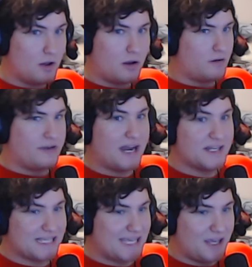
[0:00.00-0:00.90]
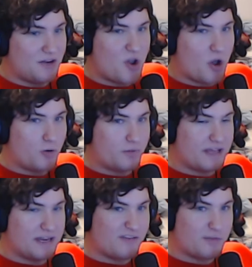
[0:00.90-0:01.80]
not as a kid, no.
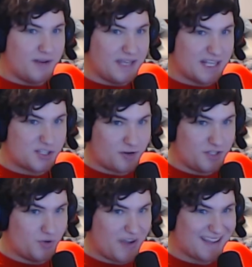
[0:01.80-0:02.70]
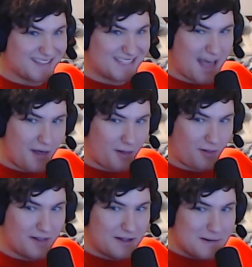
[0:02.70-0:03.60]
And Everybody Hates Chris, you can't tell.
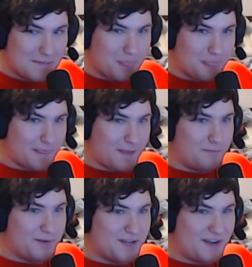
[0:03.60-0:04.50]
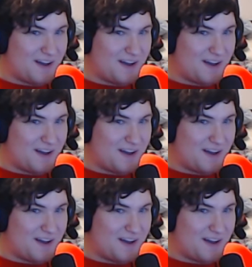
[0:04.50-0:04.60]
But